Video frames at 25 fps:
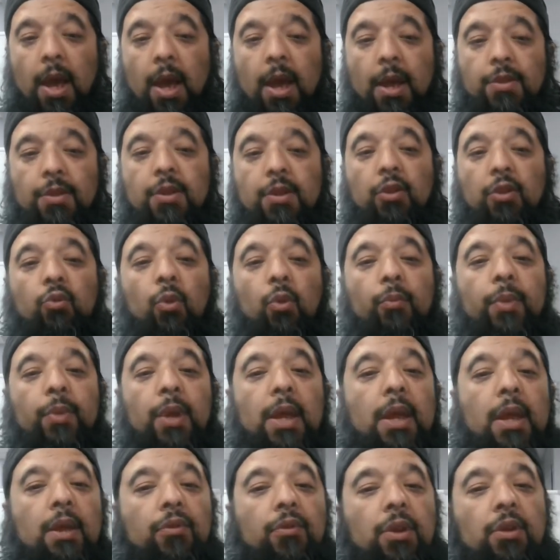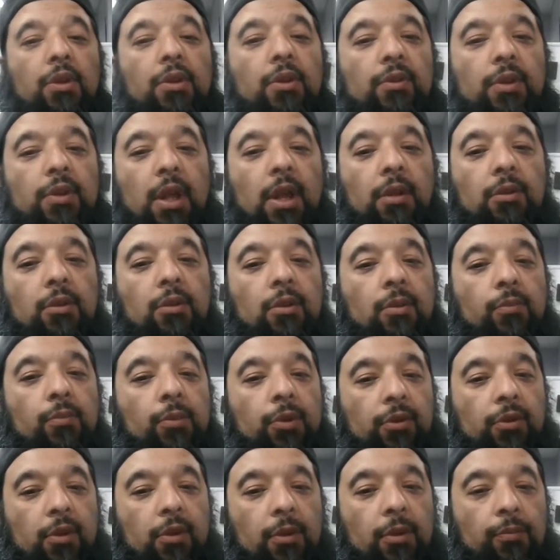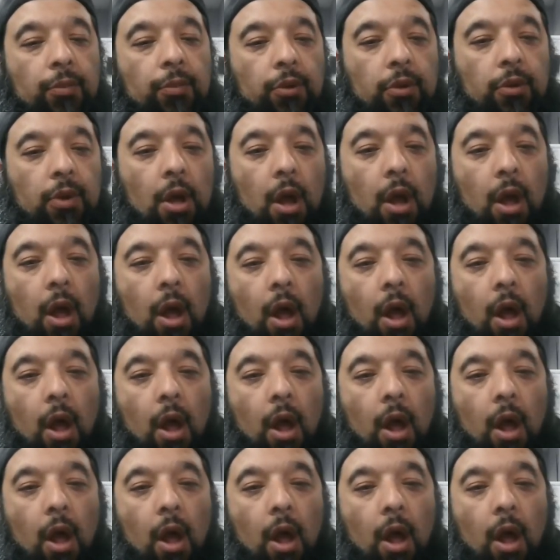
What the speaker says: And this will be easy to sell to the Muslims